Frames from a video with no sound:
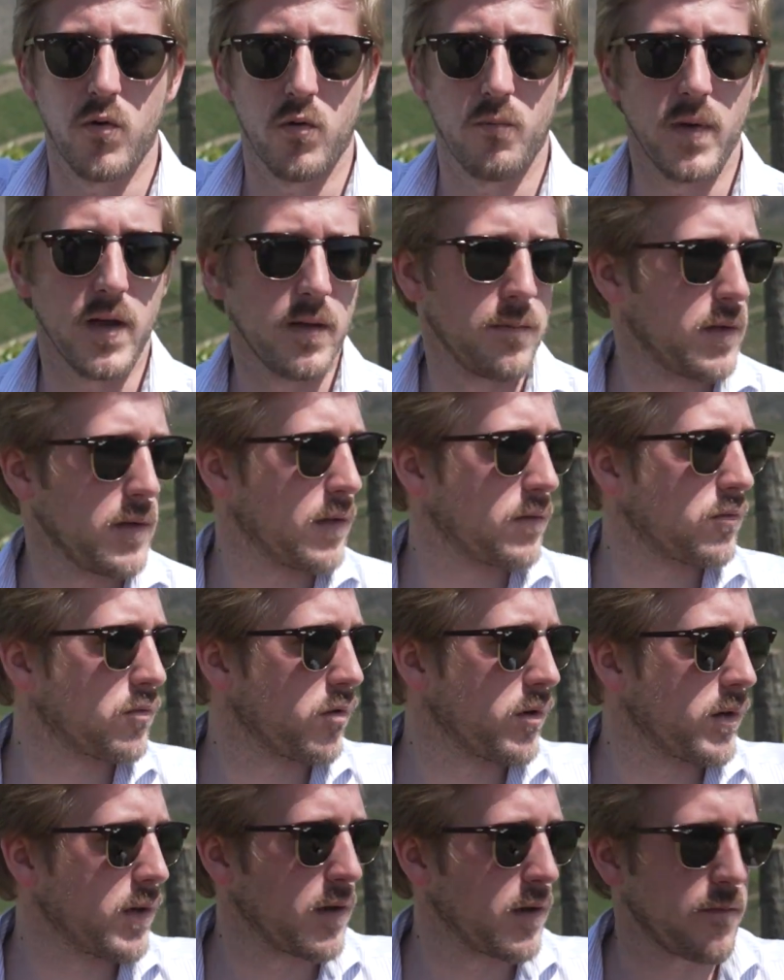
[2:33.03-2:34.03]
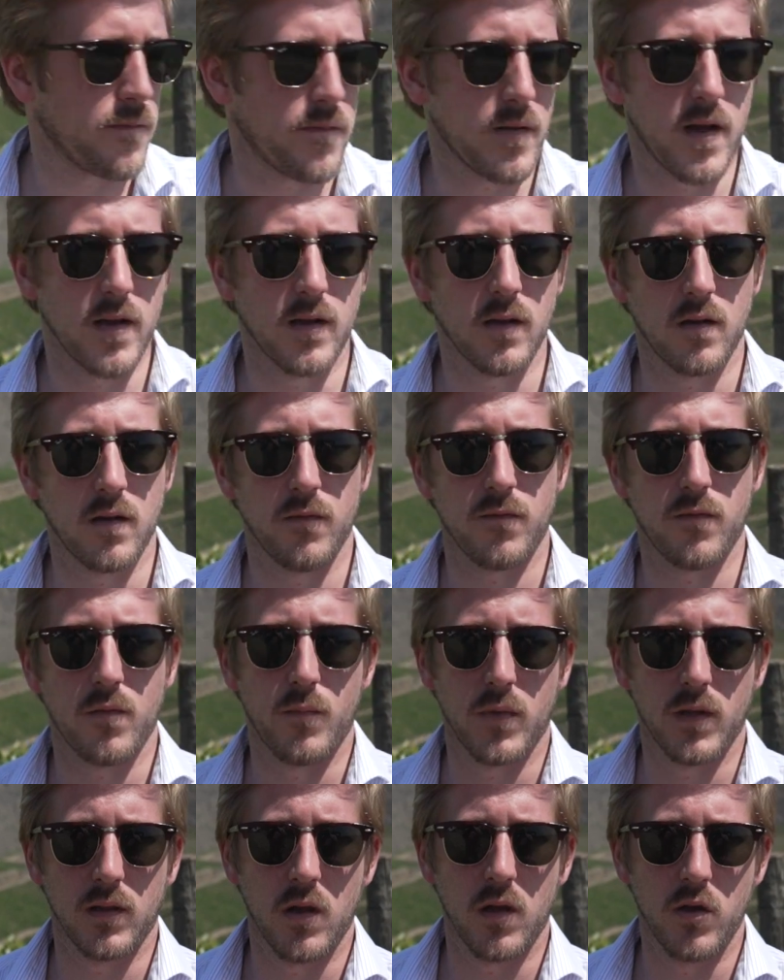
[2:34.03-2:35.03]
or maybe a Touriga Franca
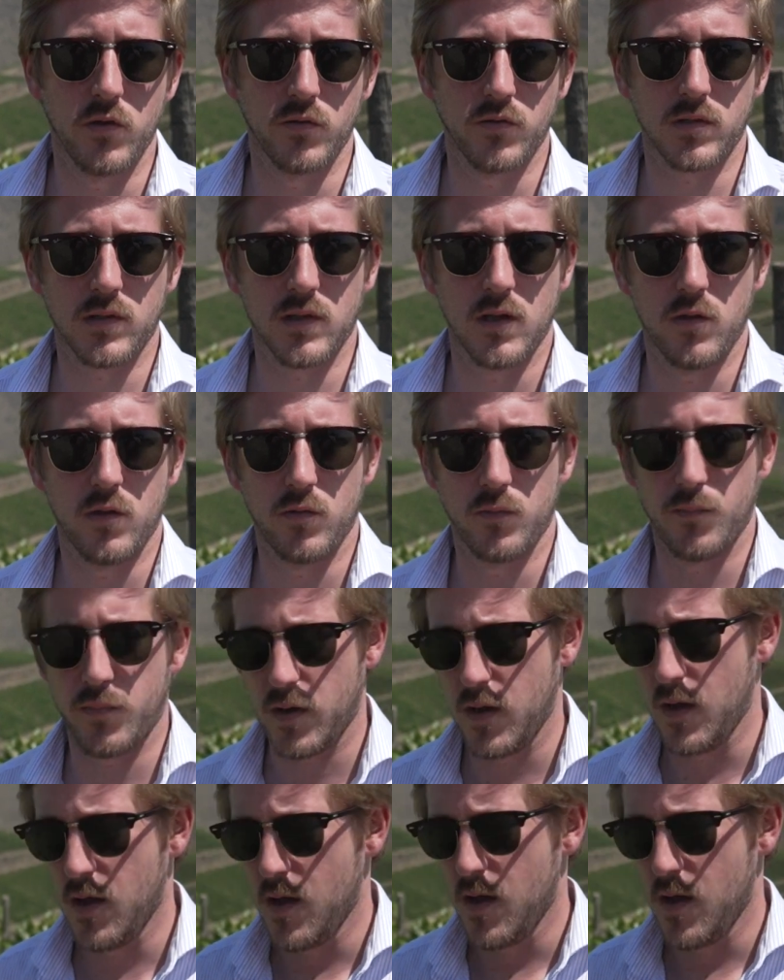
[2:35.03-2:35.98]
from a low slope.